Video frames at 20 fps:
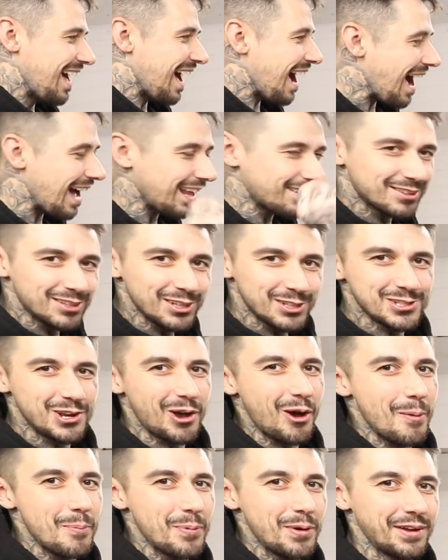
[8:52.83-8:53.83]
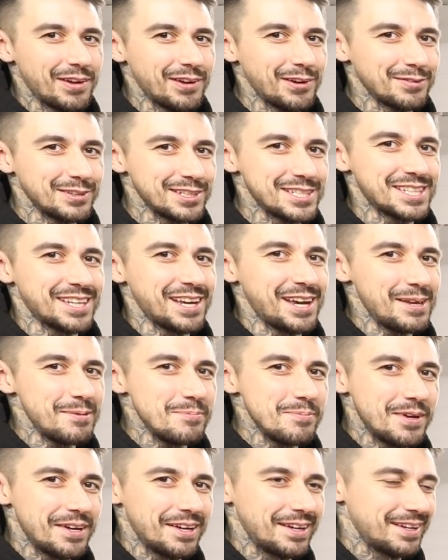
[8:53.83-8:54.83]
At the top of its game.